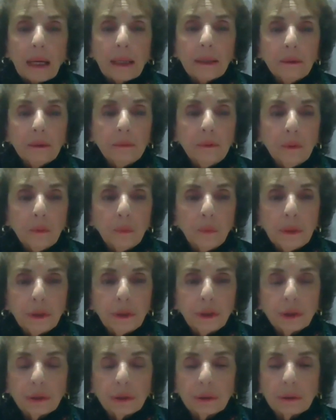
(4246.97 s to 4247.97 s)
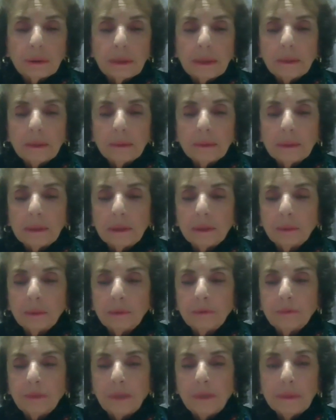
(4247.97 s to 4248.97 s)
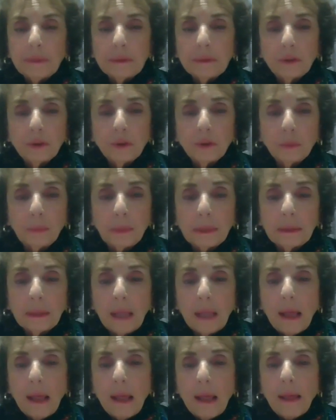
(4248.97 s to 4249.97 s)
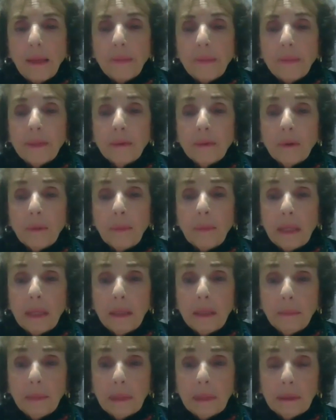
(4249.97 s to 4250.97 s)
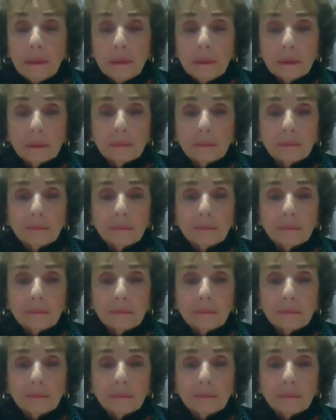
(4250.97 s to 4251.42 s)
I don't know which stairs he's referring to, but there are many many